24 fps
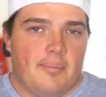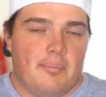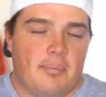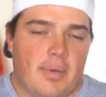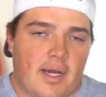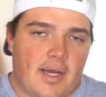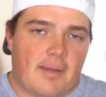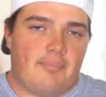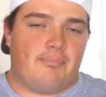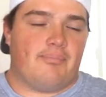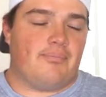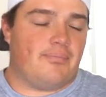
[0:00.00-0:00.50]

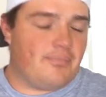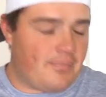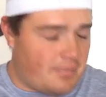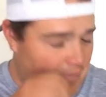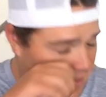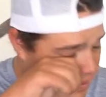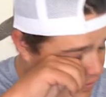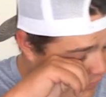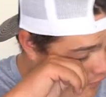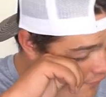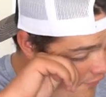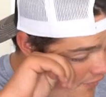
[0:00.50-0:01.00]
But
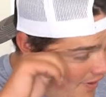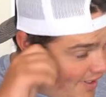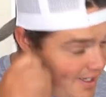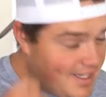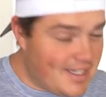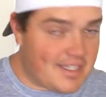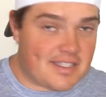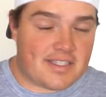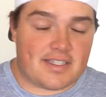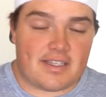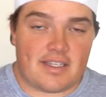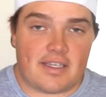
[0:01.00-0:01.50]
the
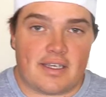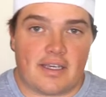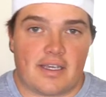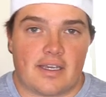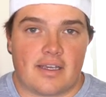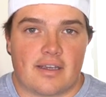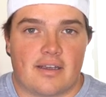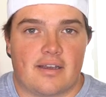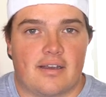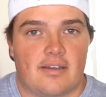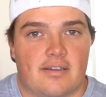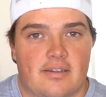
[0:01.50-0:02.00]
funniest
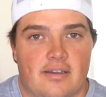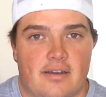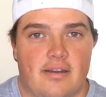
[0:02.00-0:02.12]
thing